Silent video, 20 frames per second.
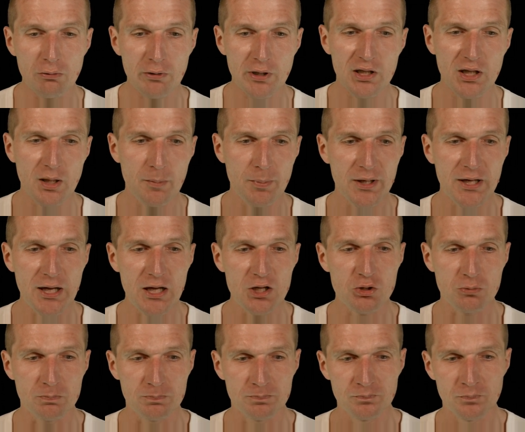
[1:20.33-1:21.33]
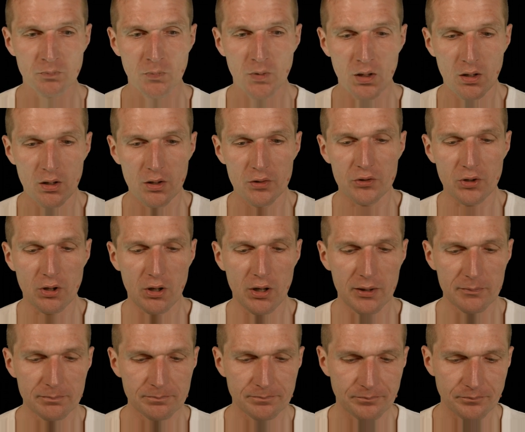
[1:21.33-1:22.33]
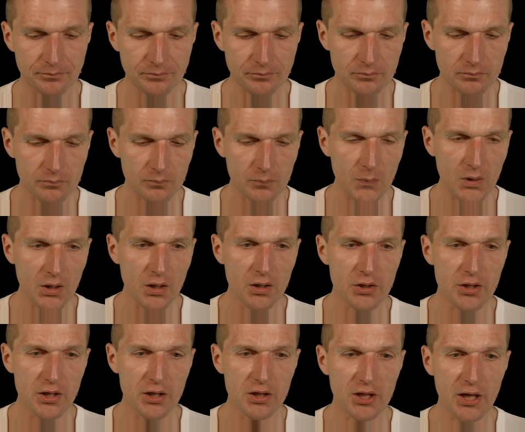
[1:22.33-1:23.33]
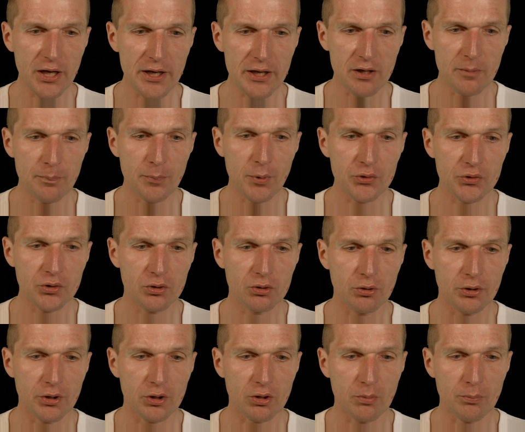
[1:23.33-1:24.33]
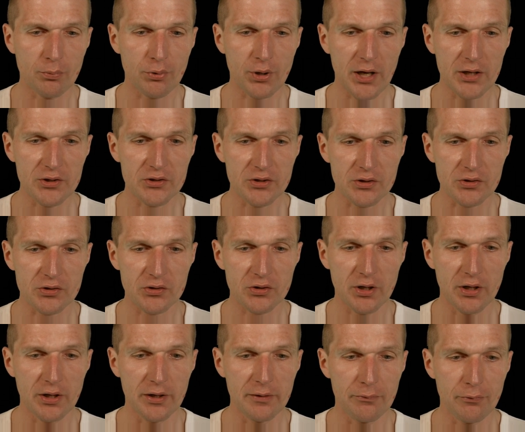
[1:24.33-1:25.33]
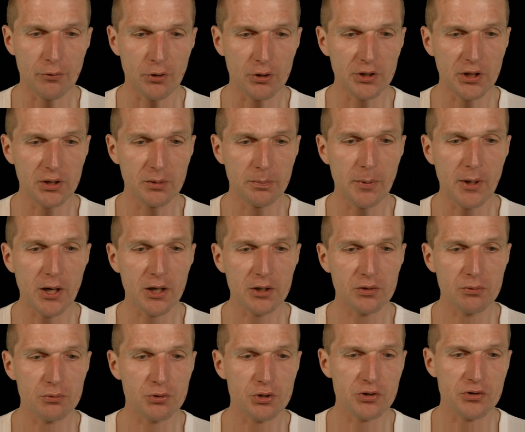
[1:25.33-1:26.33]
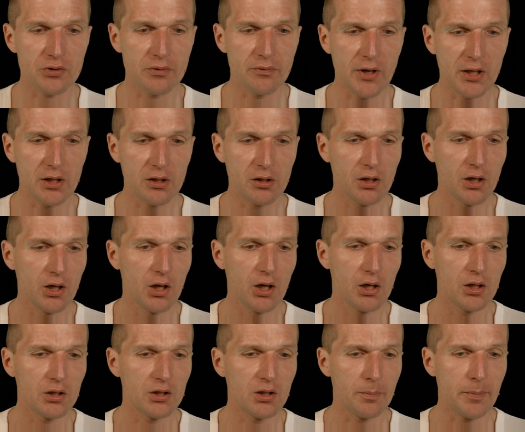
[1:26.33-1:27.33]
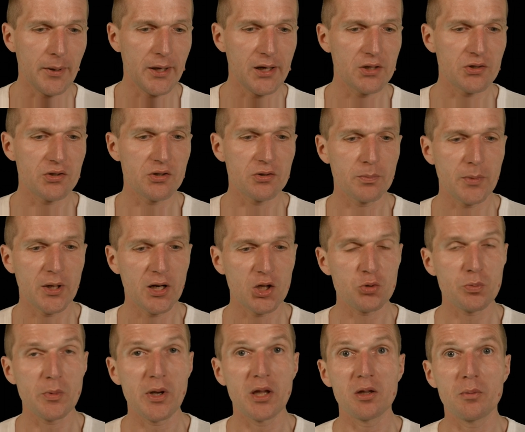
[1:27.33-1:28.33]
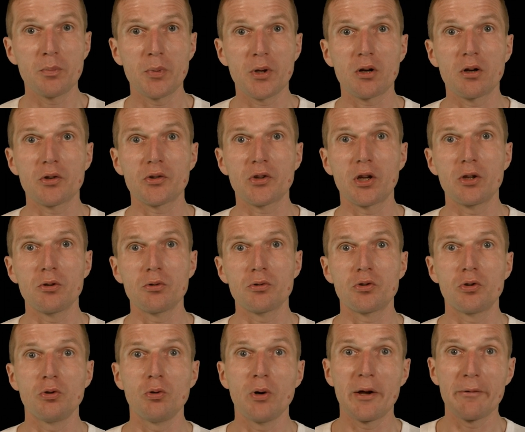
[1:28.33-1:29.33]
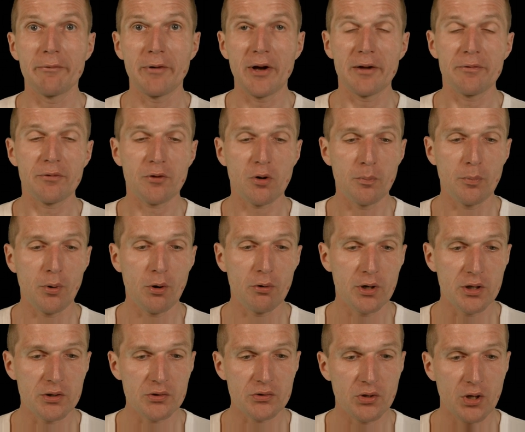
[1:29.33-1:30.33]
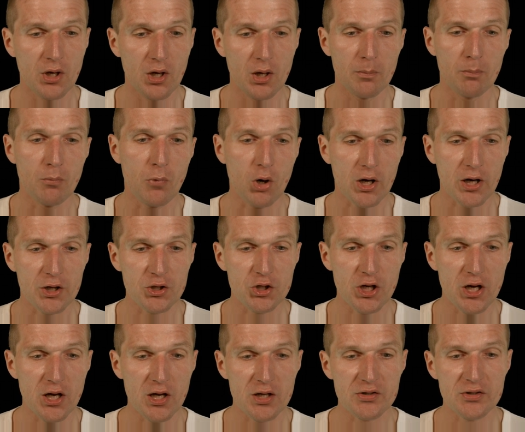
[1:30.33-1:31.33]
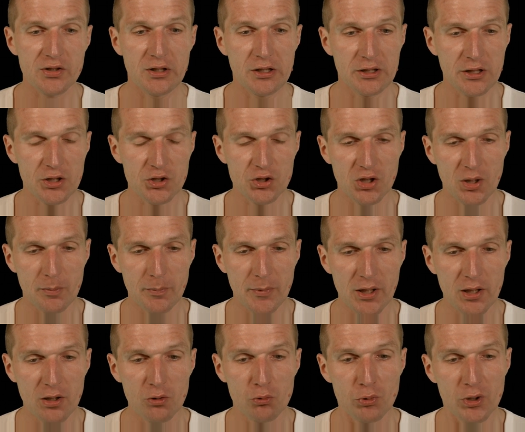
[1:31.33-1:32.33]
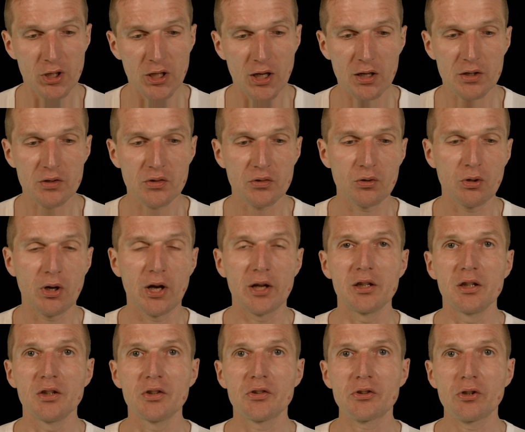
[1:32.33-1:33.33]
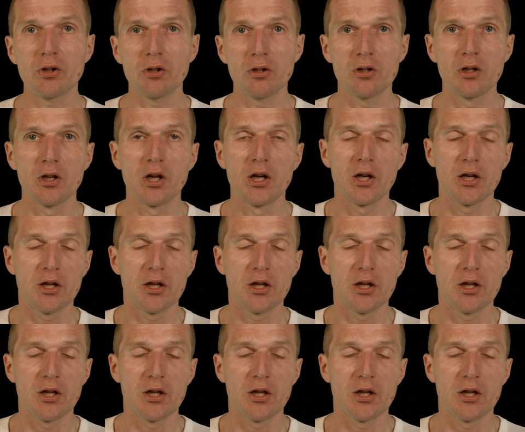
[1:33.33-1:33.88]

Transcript: a look at the application. So um, the entire repository comprises a front-end part, which is event, dependencies management, because I used U I five components, mocha dot J S, lit H T M L, Redux, so I install